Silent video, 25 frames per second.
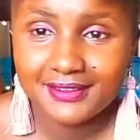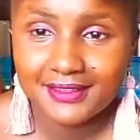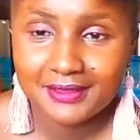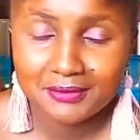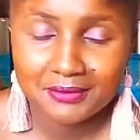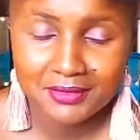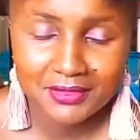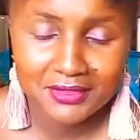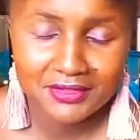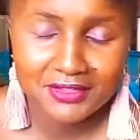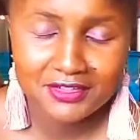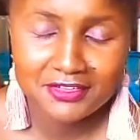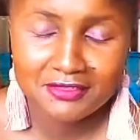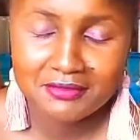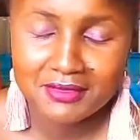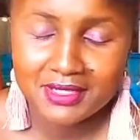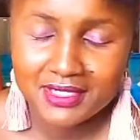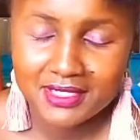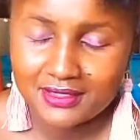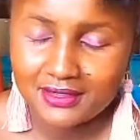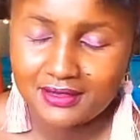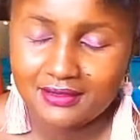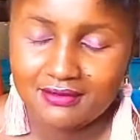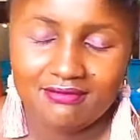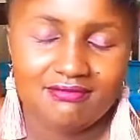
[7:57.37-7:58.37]
I'm proud of
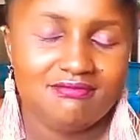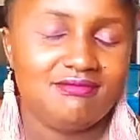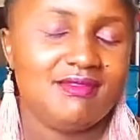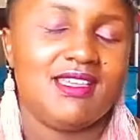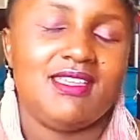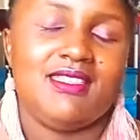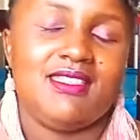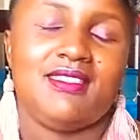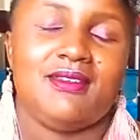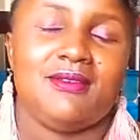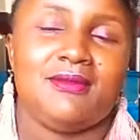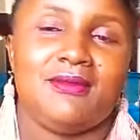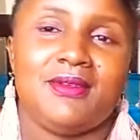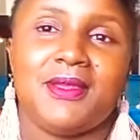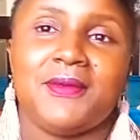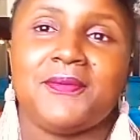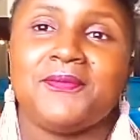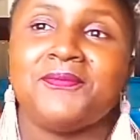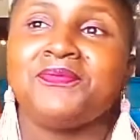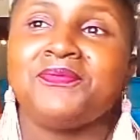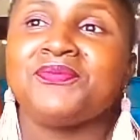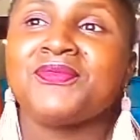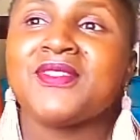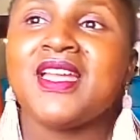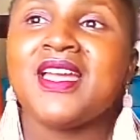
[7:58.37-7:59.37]
myself, by the way.
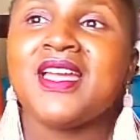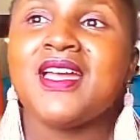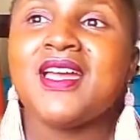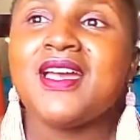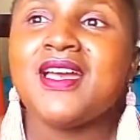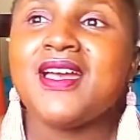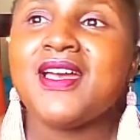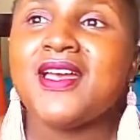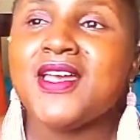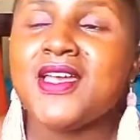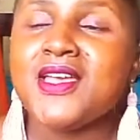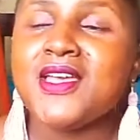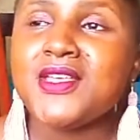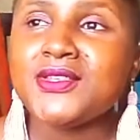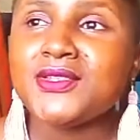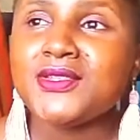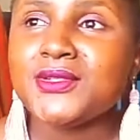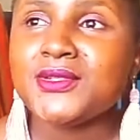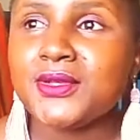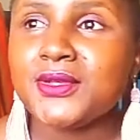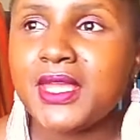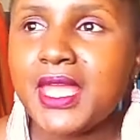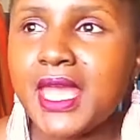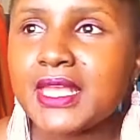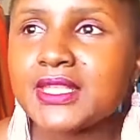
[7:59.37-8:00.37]

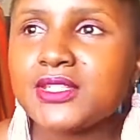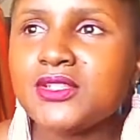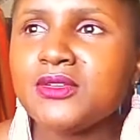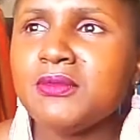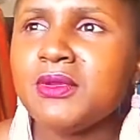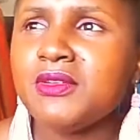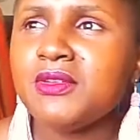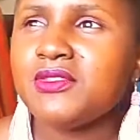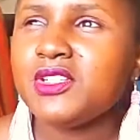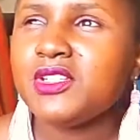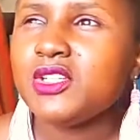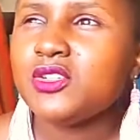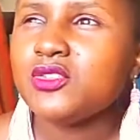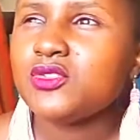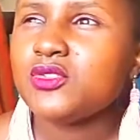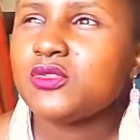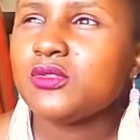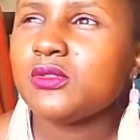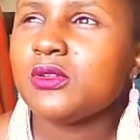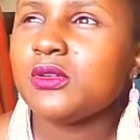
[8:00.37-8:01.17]
So yeah, so my videos